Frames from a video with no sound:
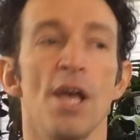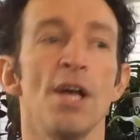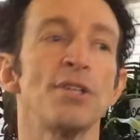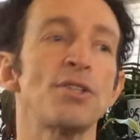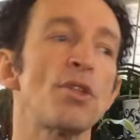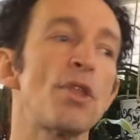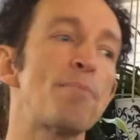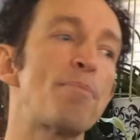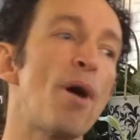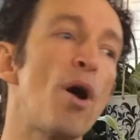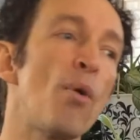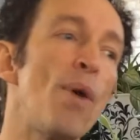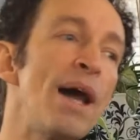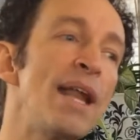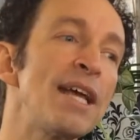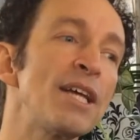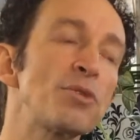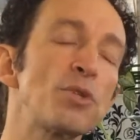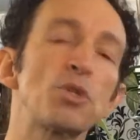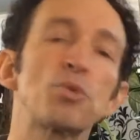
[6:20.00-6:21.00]
So the
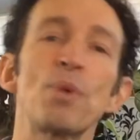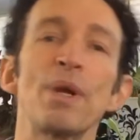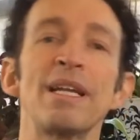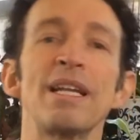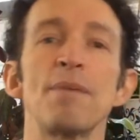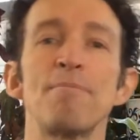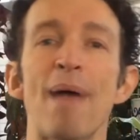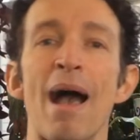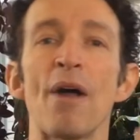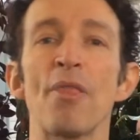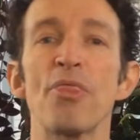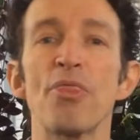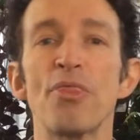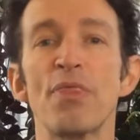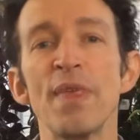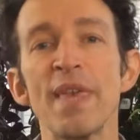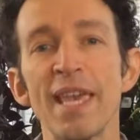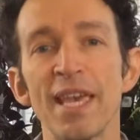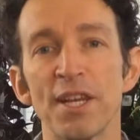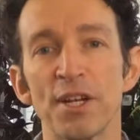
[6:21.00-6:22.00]
Poetics was written about
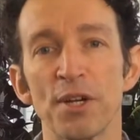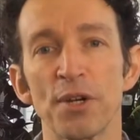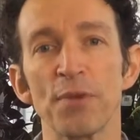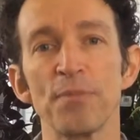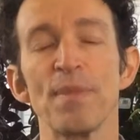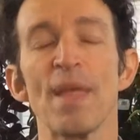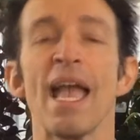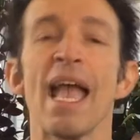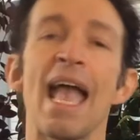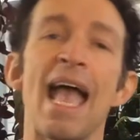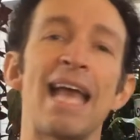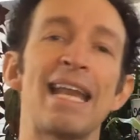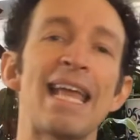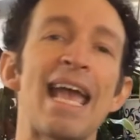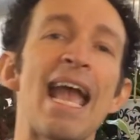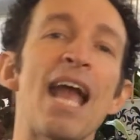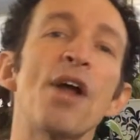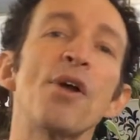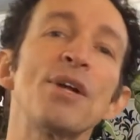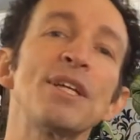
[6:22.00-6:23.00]
theater, and
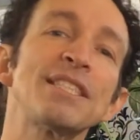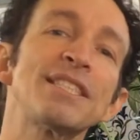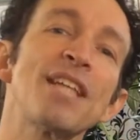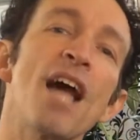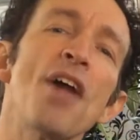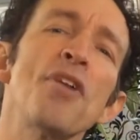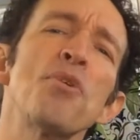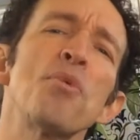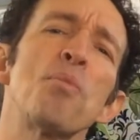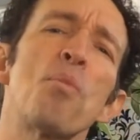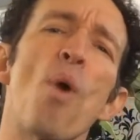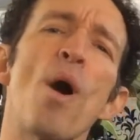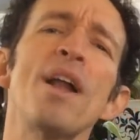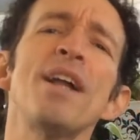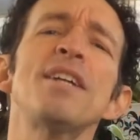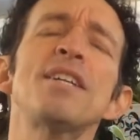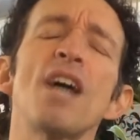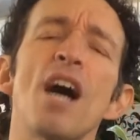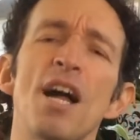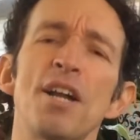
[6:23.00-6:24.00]
Aristotle
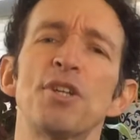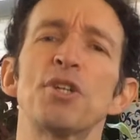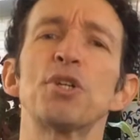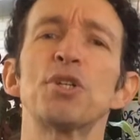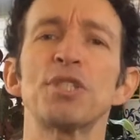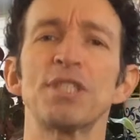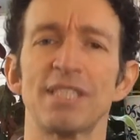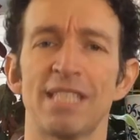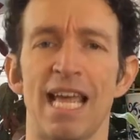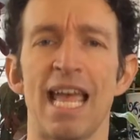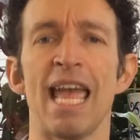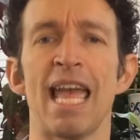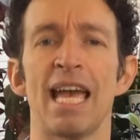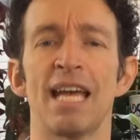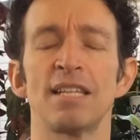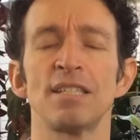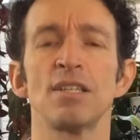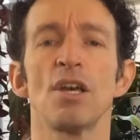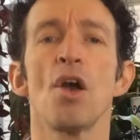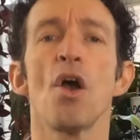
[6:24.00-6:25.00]
wanted to
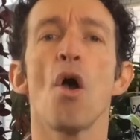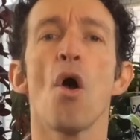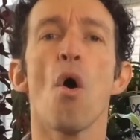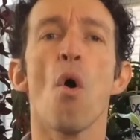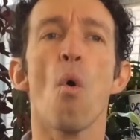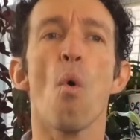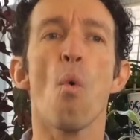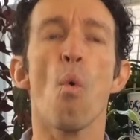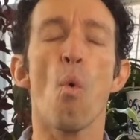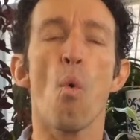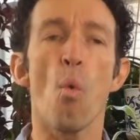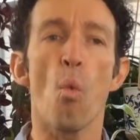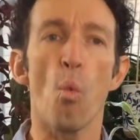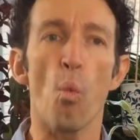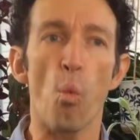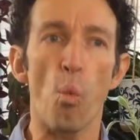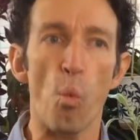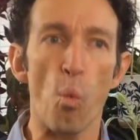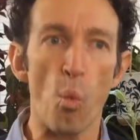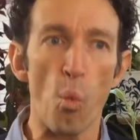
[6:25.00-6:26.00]
understand
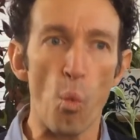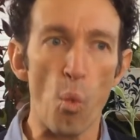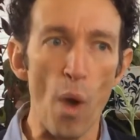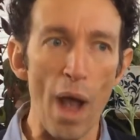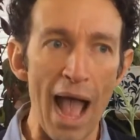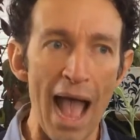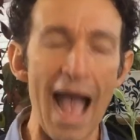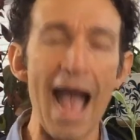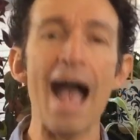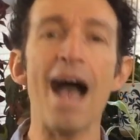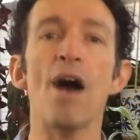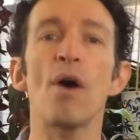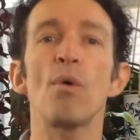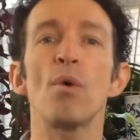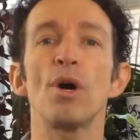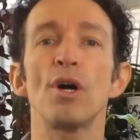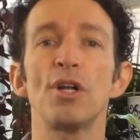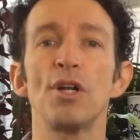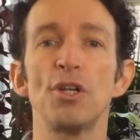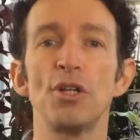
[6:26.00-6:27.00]

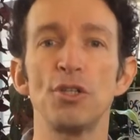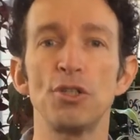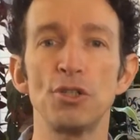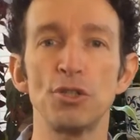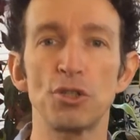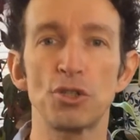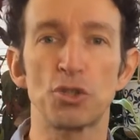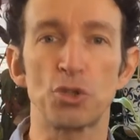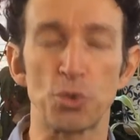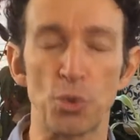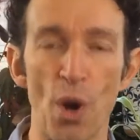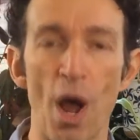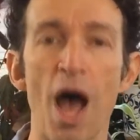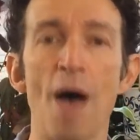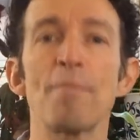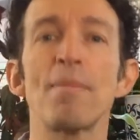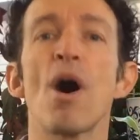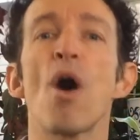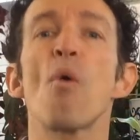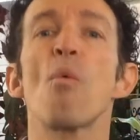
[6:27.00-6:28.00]
how
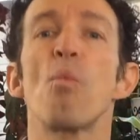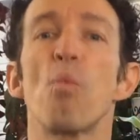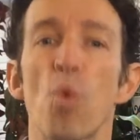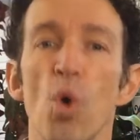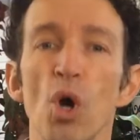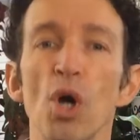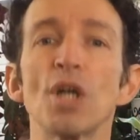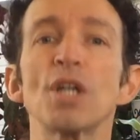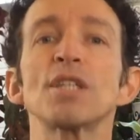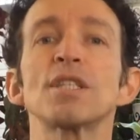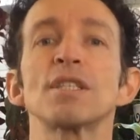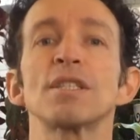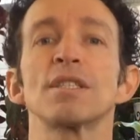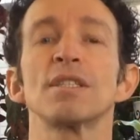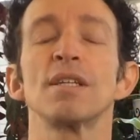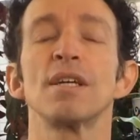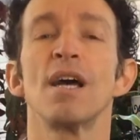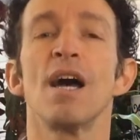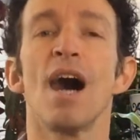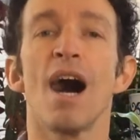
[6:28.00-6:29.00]
drama worked
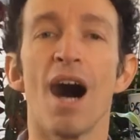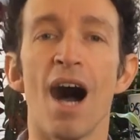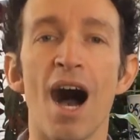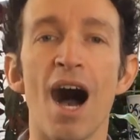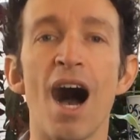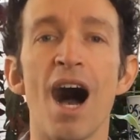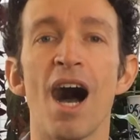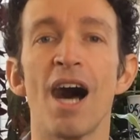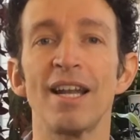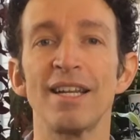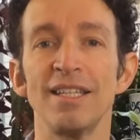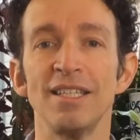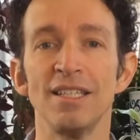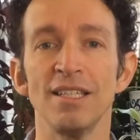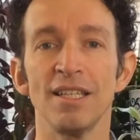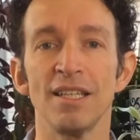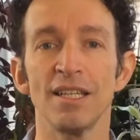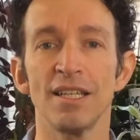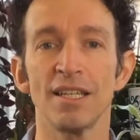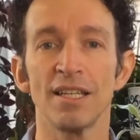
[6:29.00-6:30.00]
on
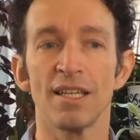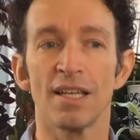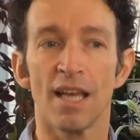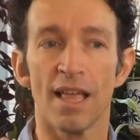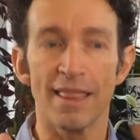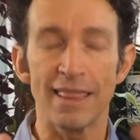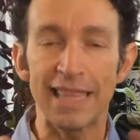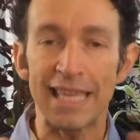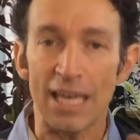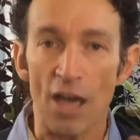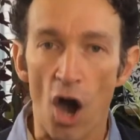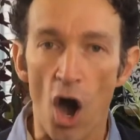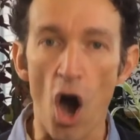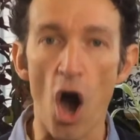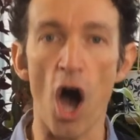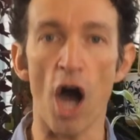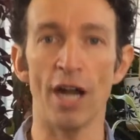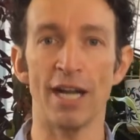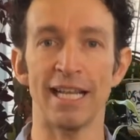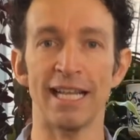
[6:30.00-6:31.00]
the
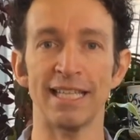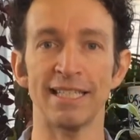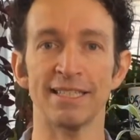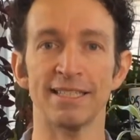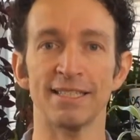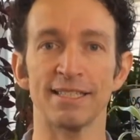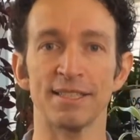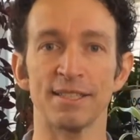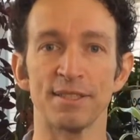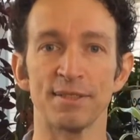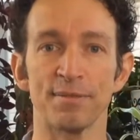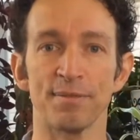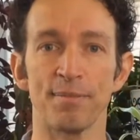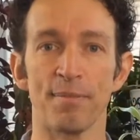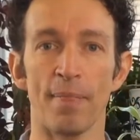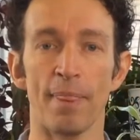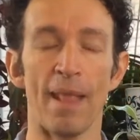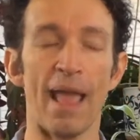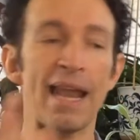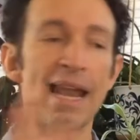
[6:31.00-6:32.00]
audience
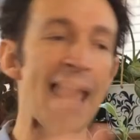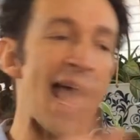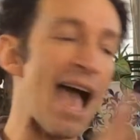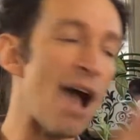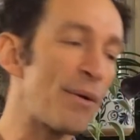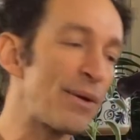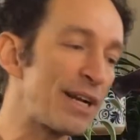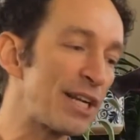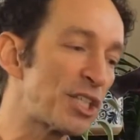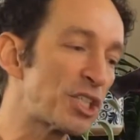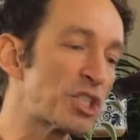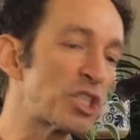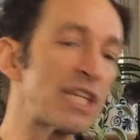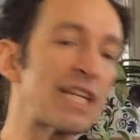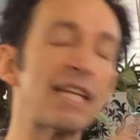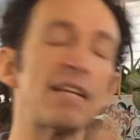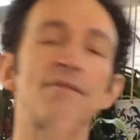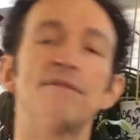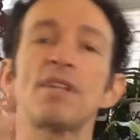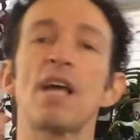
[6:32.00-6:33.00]
and how it
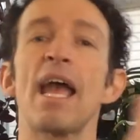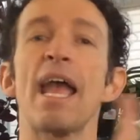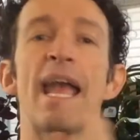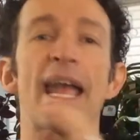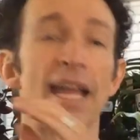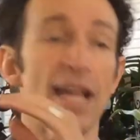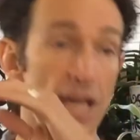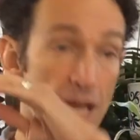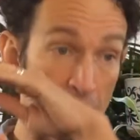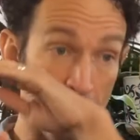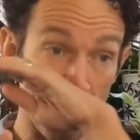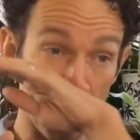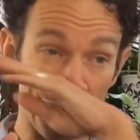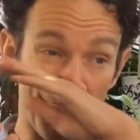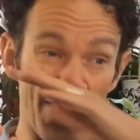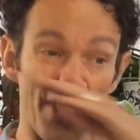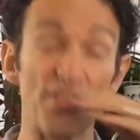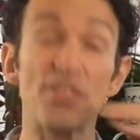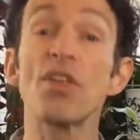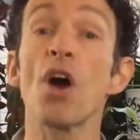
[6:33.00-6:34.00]
achieved a
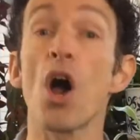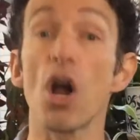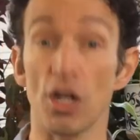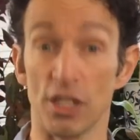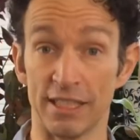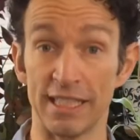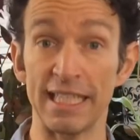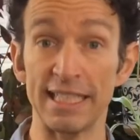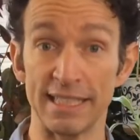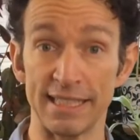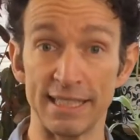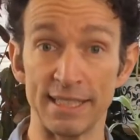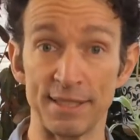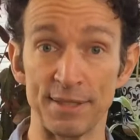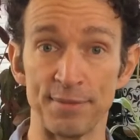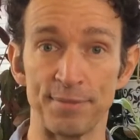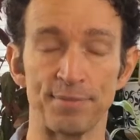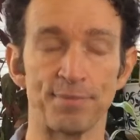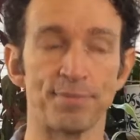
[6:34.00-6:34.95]
catharsis.